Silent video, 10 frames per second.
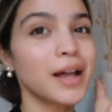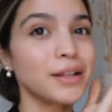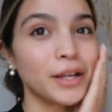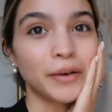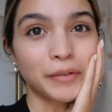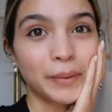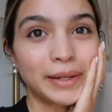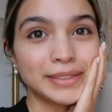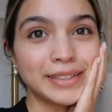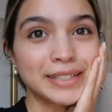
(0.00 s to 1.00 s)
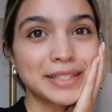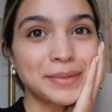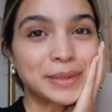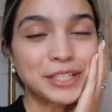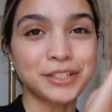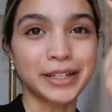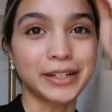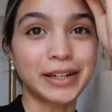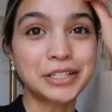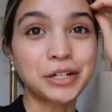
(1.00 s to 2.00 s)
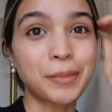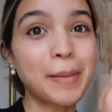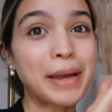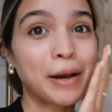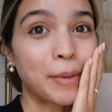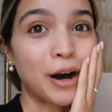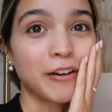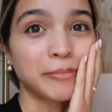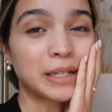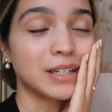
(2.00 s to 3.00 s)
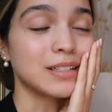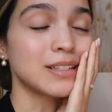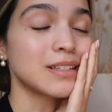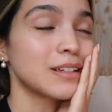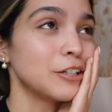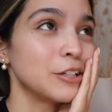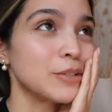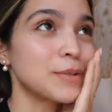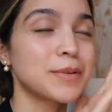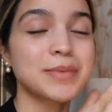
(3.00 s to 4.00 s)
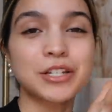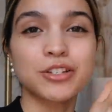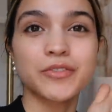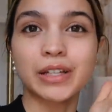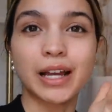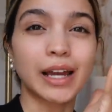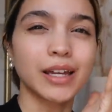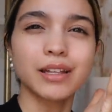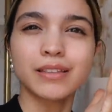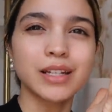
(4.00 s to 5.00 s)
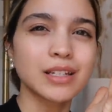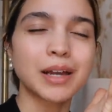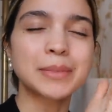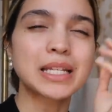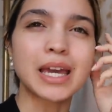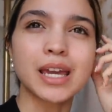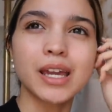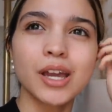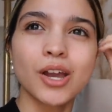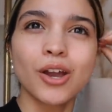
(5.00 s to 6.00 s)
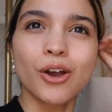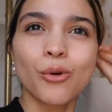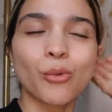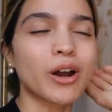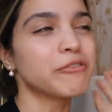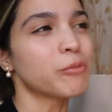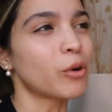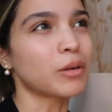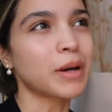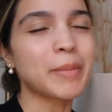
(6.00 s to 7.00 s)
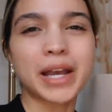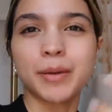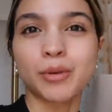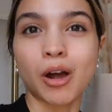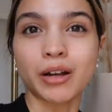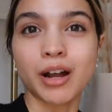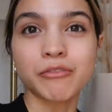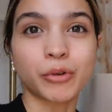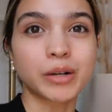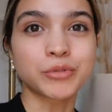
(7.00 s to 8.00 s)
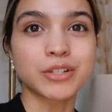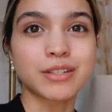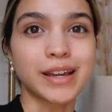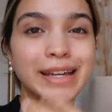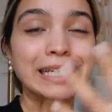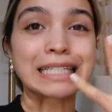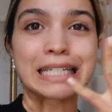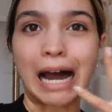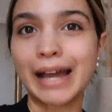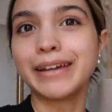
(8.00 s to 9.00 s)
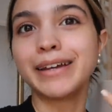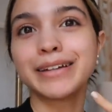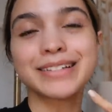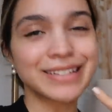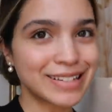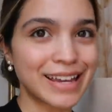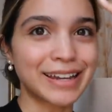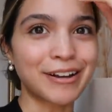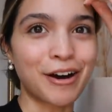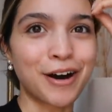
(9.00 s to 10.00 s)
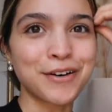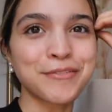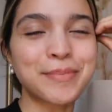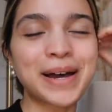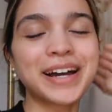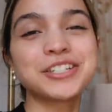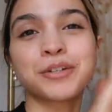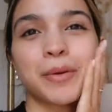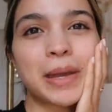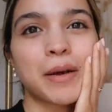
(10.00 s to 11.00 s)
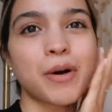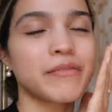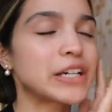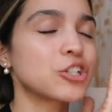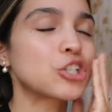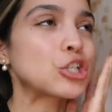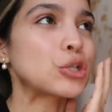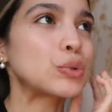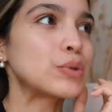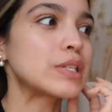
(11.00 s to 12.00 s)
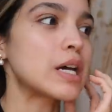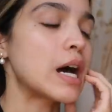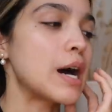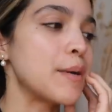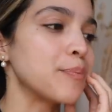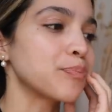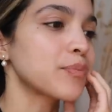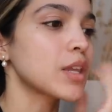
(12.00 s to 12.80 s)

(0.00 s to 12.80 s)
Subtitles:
Hello everyone, it is much later. I took my makeup off because, you know, sometimes I just feel like I hit that time of day where I've worn my makeup long enough where I'm just like dying to take it off. But I took my makeup off. I just used a